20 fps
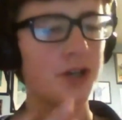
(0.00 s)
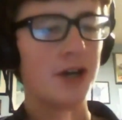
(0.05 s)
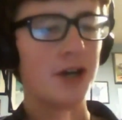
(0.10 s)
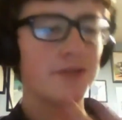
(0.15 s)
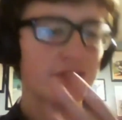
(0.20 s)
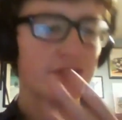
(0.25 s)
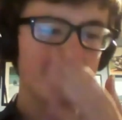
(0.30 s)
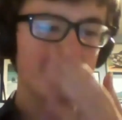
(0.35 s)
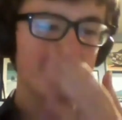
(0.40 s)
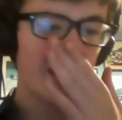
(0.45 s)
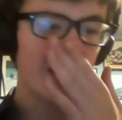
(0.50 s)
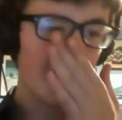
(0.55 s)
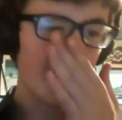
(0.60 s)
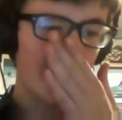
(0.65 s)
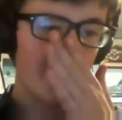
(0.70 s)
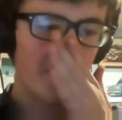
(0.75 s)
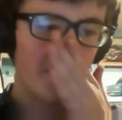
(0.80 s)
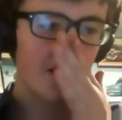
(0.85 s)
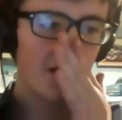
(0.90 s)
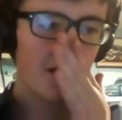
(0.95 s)
have to
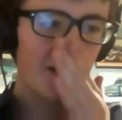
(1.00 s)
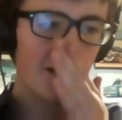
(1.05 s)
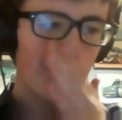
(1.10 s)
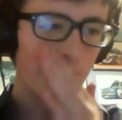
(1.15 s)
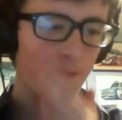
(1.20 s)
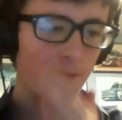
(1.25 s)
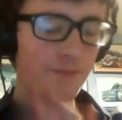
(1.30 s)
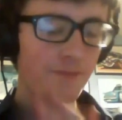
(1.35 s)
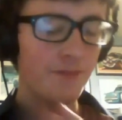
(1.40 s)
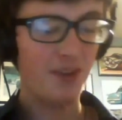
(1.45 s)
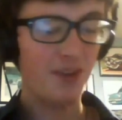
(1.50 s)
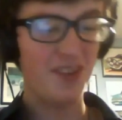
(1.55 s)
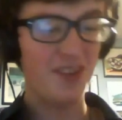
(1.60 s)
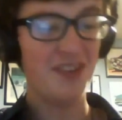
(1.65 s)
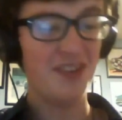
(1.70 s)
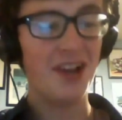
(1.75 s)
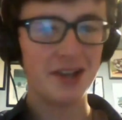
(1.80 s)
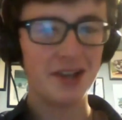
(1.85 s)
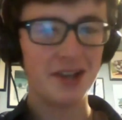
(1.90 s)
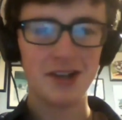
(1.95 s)
say,
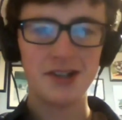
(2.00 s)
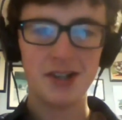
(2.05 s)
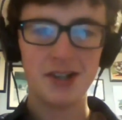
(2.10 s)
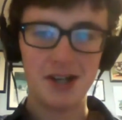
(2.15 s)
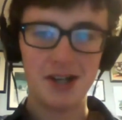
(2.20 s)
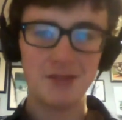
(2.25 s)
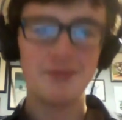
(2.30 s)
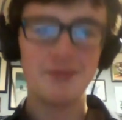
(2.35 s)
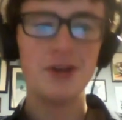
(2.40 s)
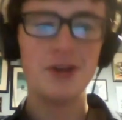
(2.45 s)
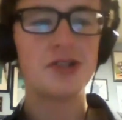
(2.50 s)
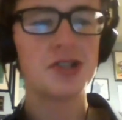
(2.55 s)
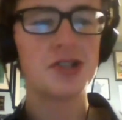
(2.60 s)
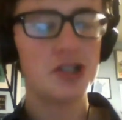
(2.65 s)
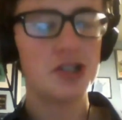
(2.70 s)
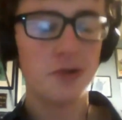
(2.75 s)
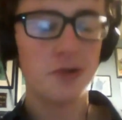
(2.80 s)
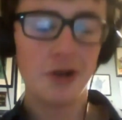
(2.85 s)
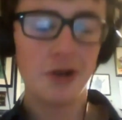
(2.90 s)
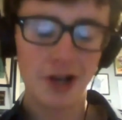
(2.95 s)
like I mentioned
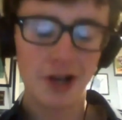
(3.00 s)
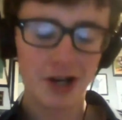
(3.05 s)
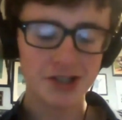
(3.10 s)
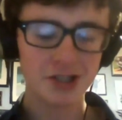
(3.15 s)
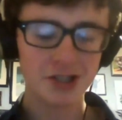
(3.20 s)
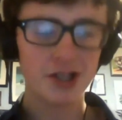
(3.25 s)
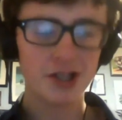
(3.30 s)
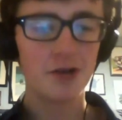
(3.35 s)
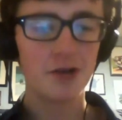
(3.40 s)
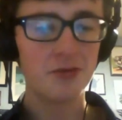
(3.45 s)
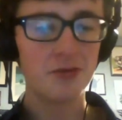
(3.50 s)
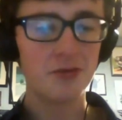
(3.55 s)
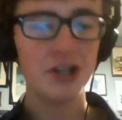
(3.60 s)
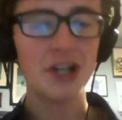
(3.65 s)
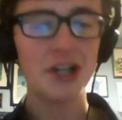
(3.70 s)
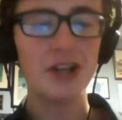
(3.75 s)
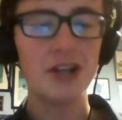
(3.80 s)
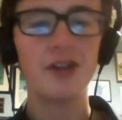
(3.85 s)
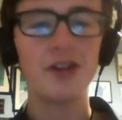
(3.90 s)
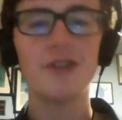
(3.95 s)
to you earlier, I said I
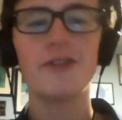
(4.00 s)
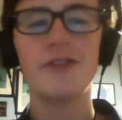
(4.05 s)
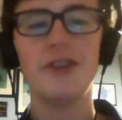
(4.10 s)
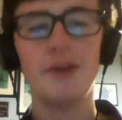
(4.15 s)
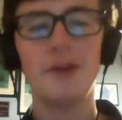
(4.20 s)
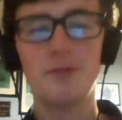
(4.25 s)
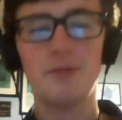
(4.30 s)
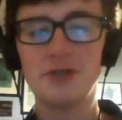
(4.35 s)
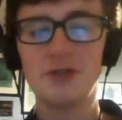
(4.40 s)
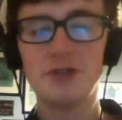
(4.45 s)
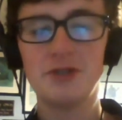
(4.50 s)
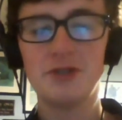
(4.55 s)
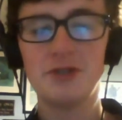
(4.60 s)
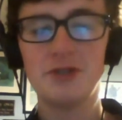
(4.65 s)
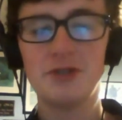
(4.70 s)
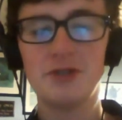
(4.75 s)
really think this episode